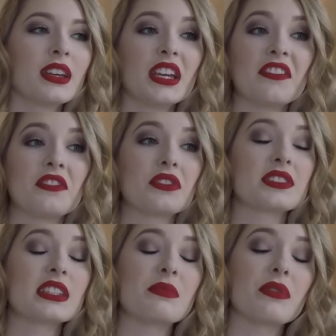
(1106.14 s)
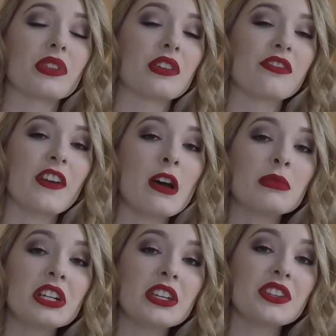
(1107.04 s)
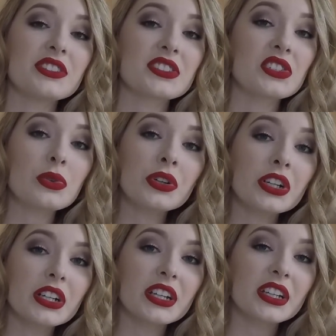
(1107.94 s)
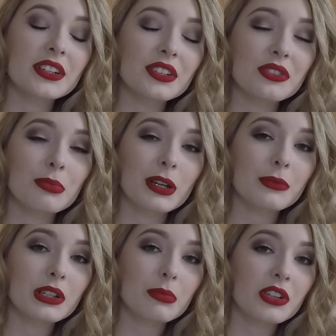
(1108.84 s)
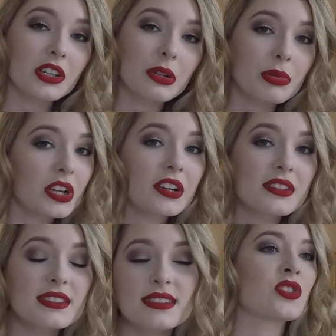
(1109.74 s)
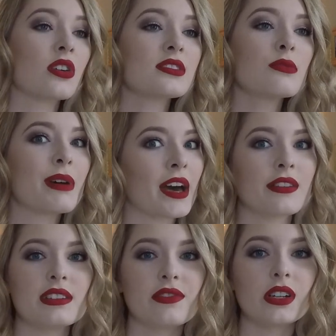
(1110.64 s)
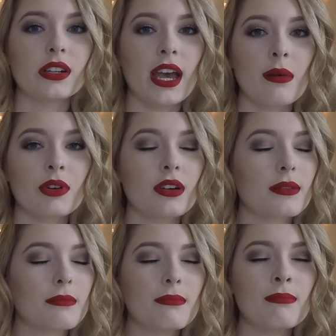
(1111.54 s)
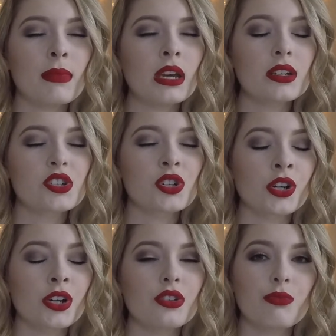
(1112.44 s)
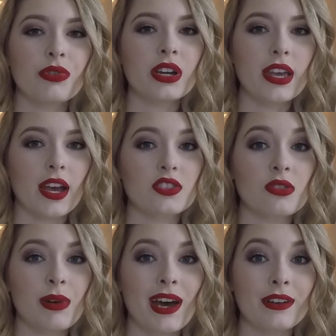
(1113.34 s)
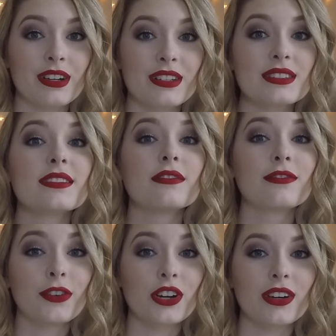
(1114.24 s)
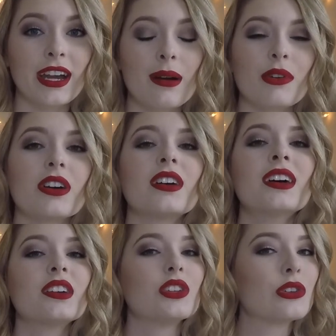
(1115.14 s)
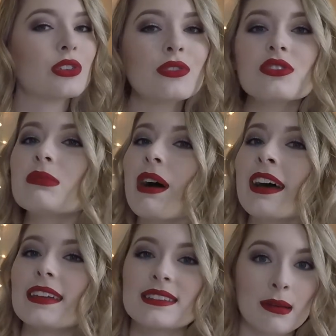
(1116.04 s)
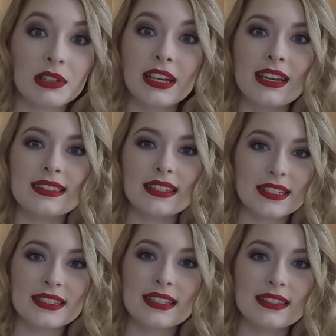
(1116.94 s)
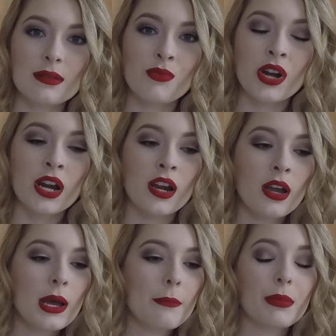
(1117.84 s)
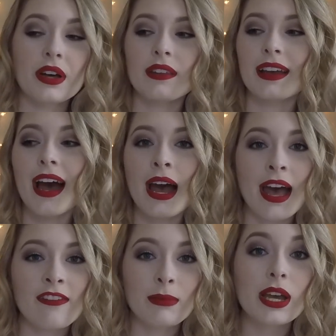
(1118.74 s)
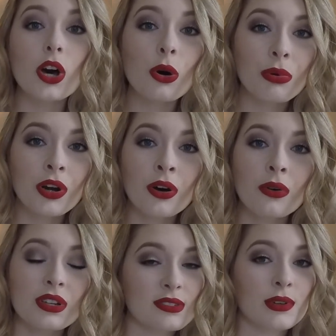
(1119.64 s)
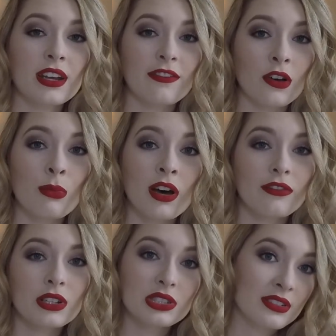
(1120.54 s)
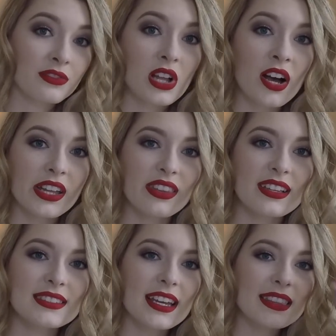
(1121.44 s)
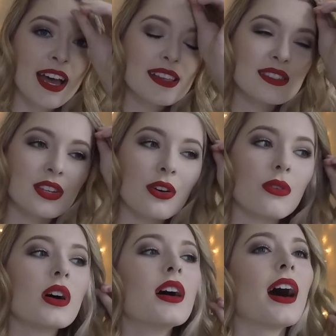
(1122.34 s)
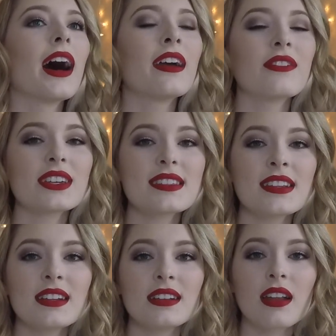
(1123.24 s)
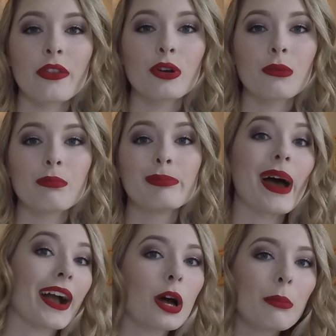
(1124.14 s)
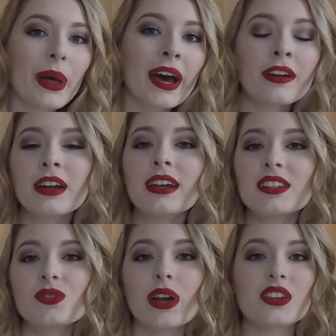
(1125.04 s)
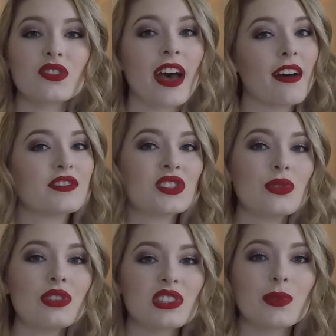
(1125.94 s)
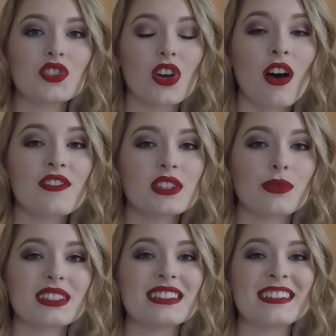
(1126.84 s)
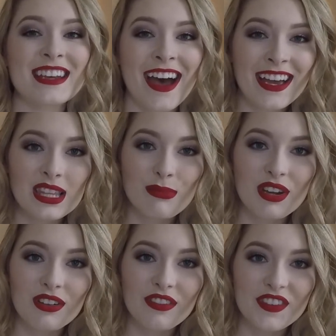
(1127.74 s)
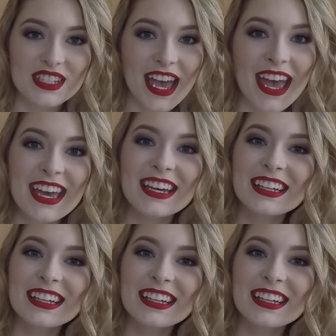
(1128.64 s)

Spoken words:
If you're sleeping with your family and they snore, you might want to bring earplugs. Also batteries for your camera. Make sure you bring extra batteries for your camera. You can usually buy like AA's at Disney somewhere, but like I have my GoPro is what I film on to vlog and things like that, so I invested in another backup battery so I can have 2 to switch off so it didn't die in the middle of the day,